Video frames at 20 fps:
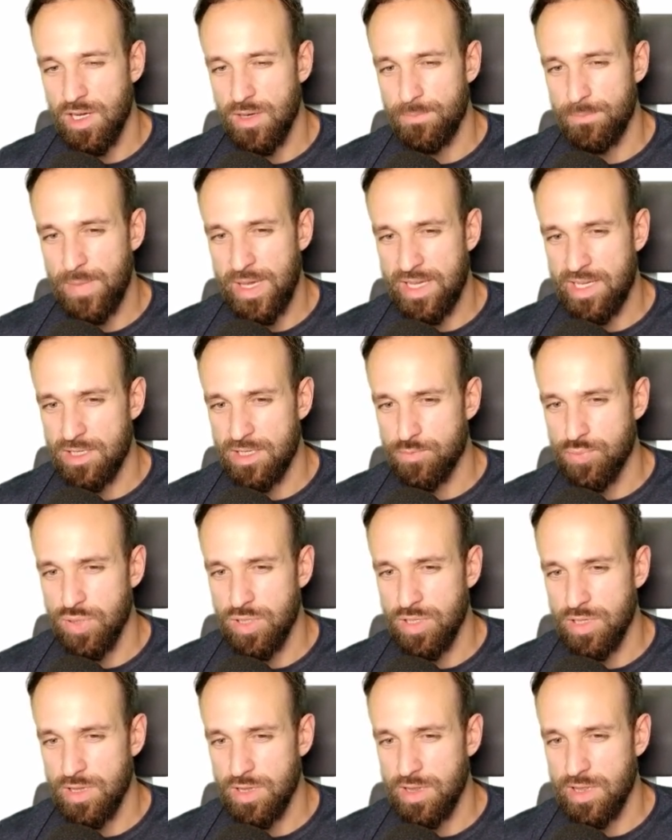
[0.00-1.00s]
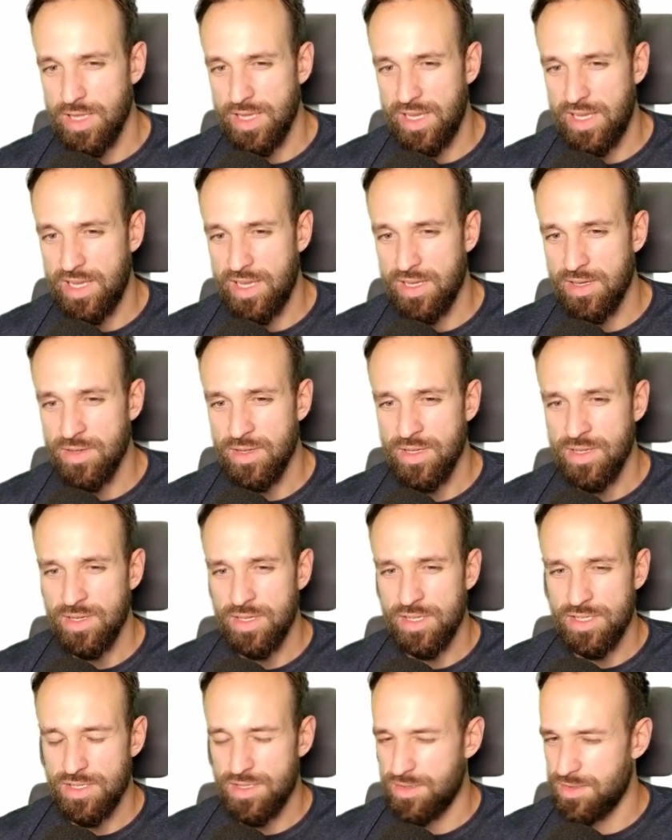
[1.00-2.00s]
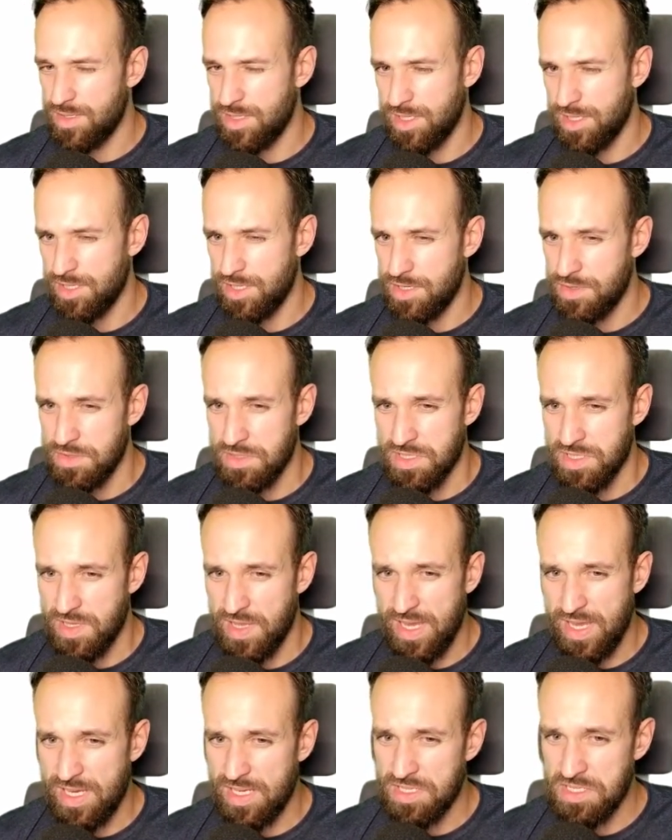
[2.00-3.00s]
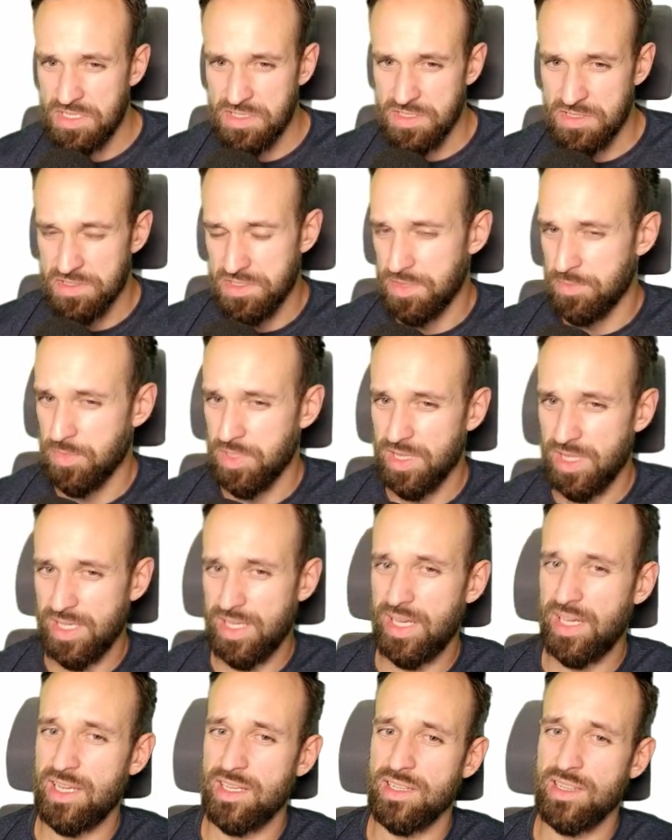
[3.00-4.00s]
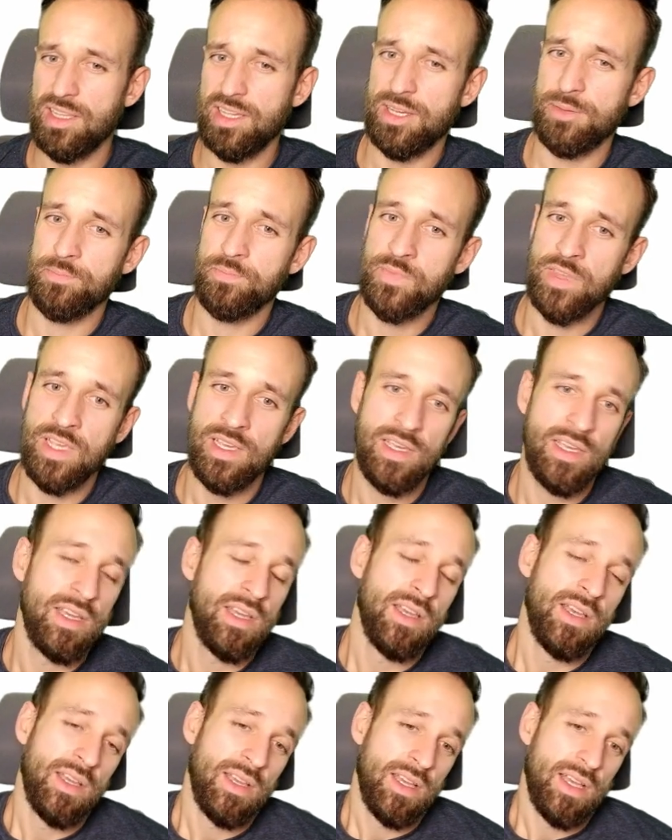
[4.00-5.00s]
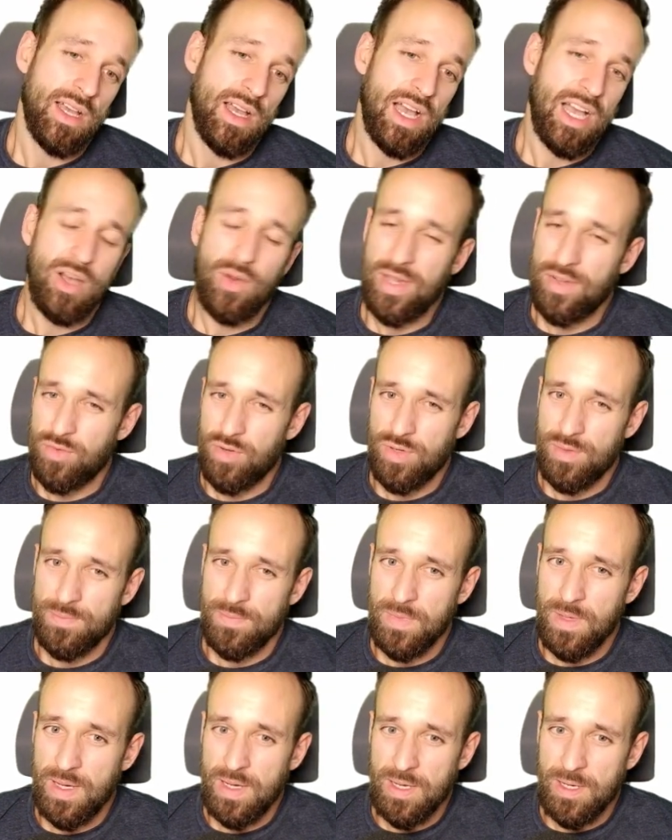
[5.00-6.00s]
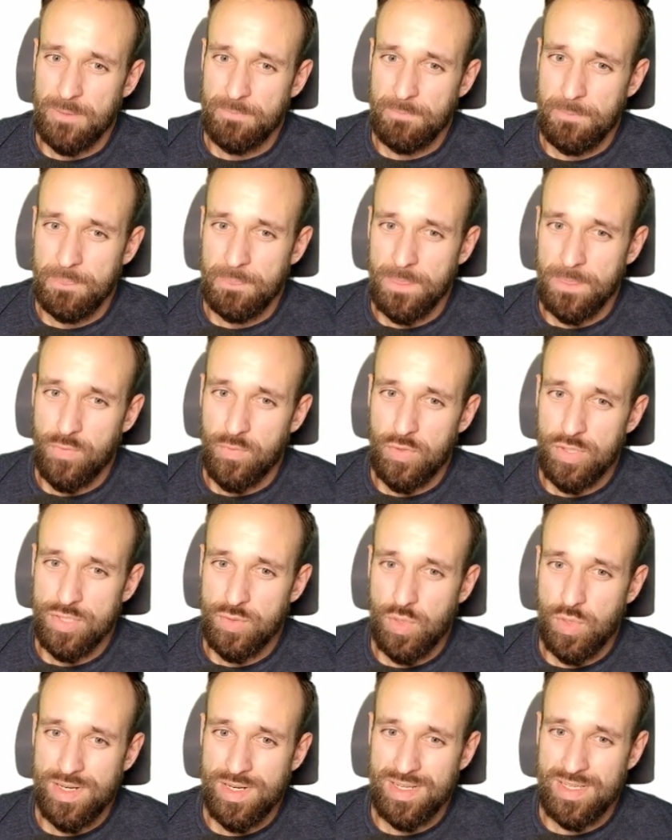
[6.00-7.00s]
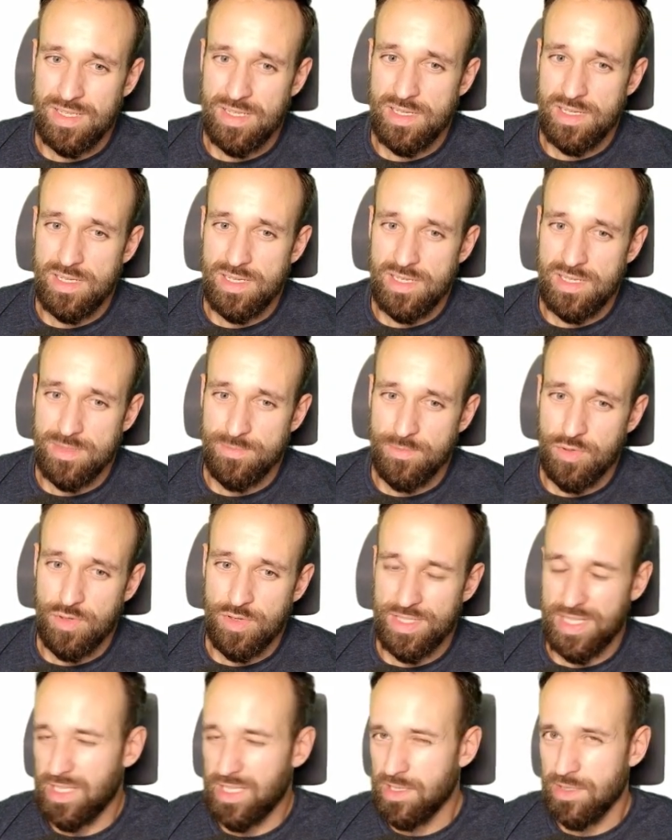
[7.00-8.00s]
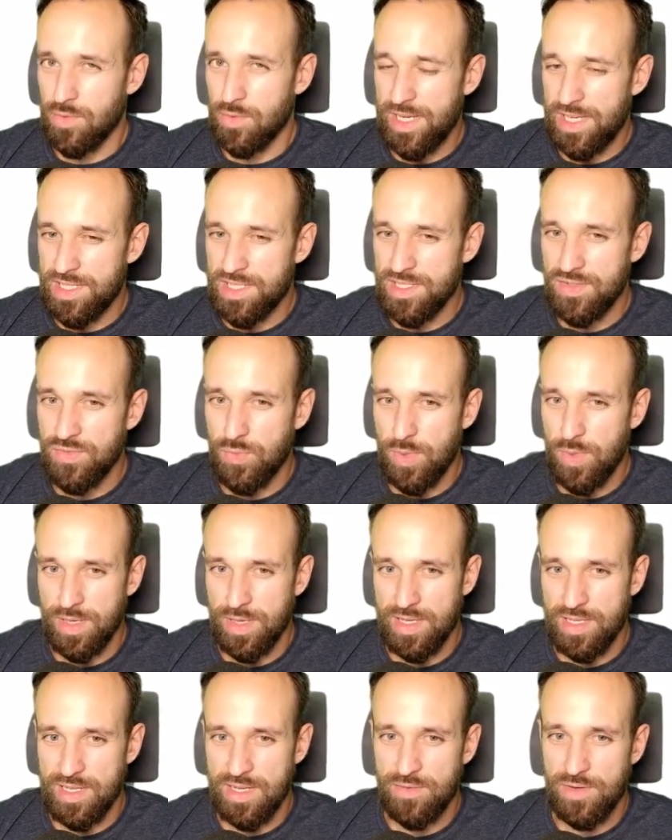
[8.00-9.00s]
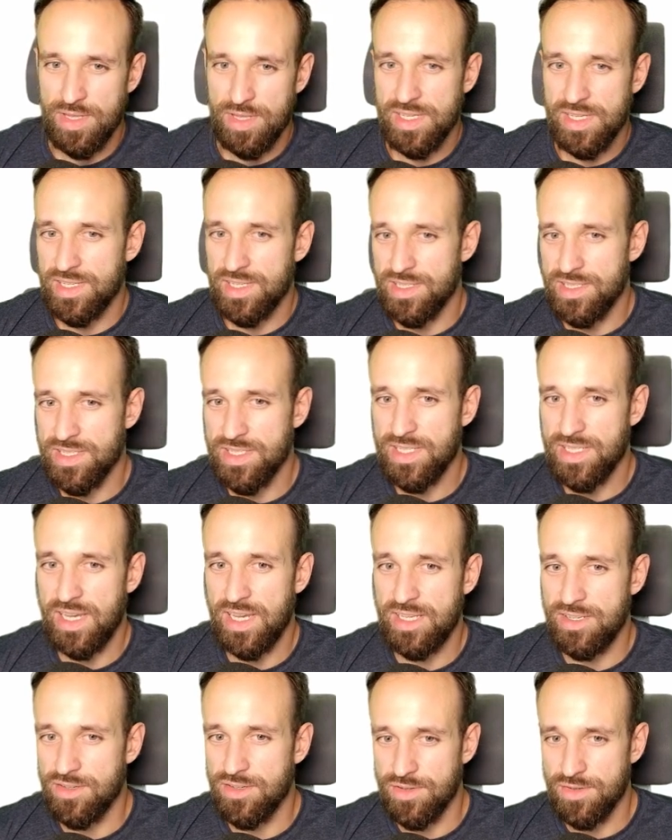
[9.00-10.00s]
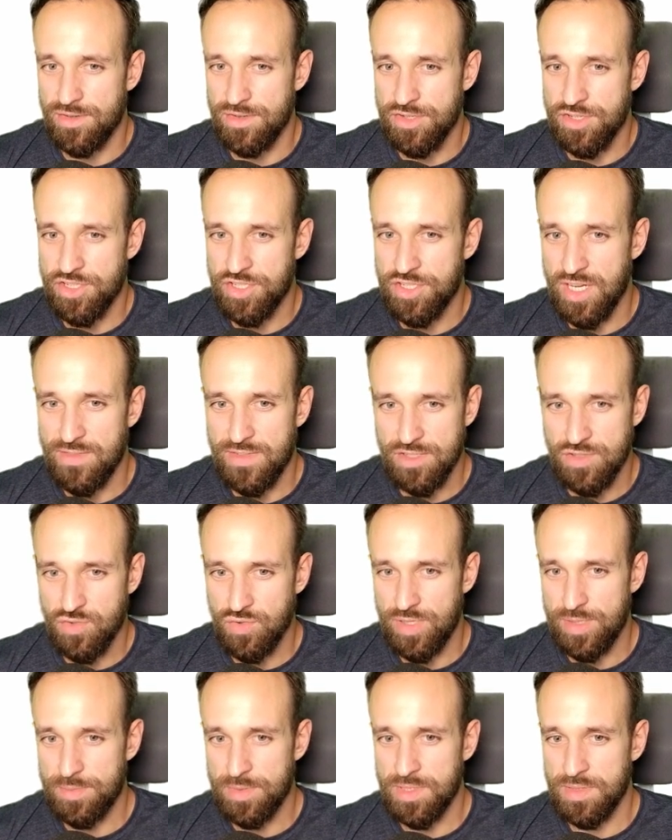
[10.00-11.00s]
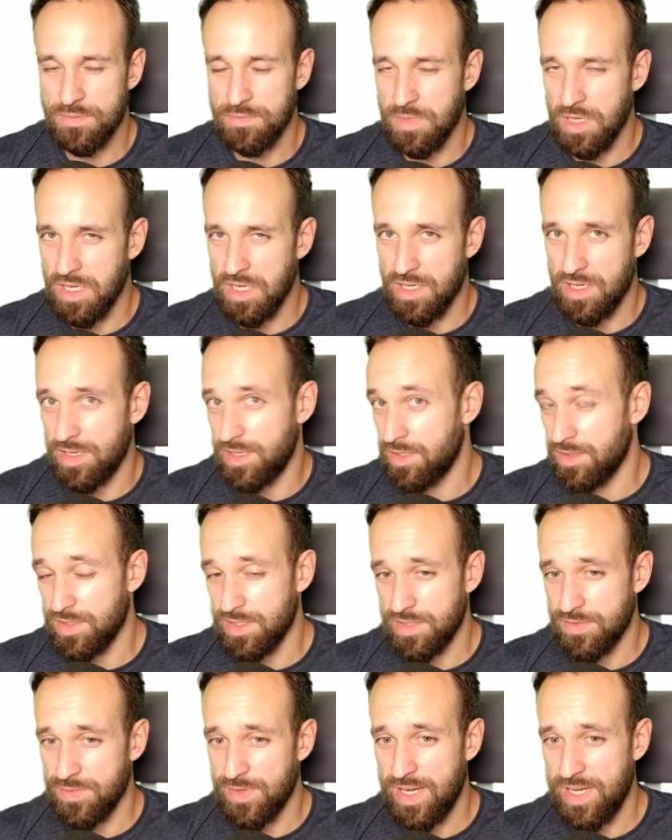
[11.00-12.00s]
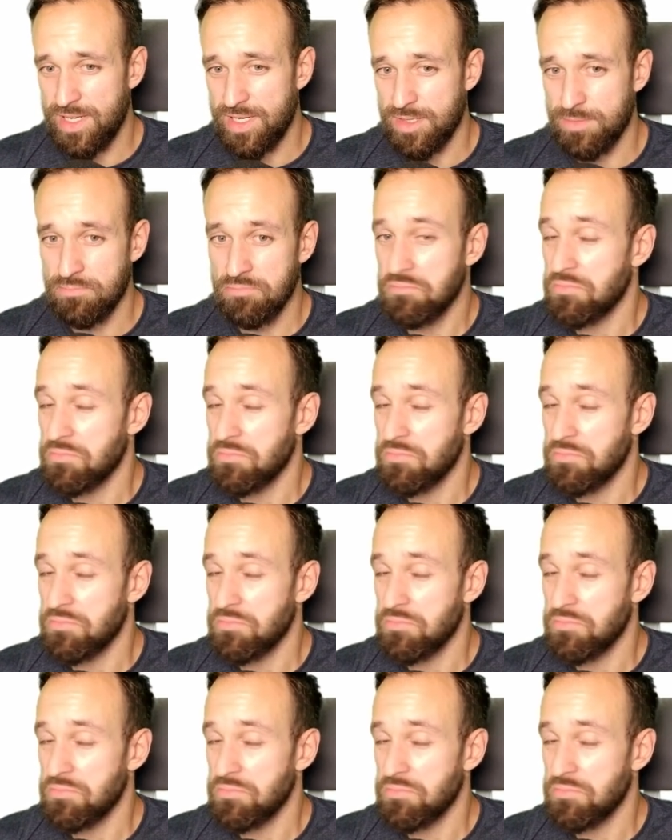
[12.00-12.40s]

make it play using useState and some click handling. However, the first one is more declarative, where you got everything inside your JavaScript and you can define it.